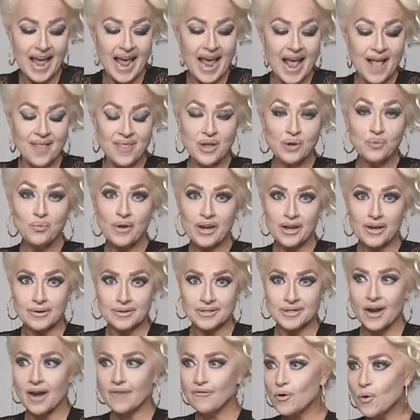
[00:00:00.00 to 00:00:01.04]
And then wheels.
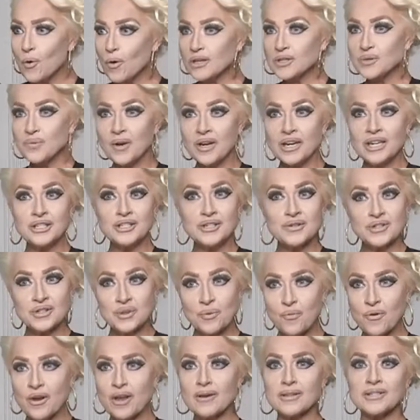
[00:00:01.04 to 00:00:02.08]
Of course, we're going to do
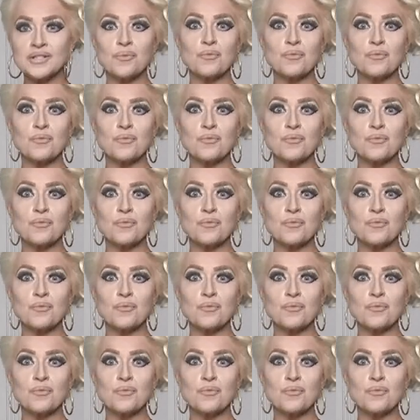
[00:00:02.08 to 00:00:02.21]
some wheels,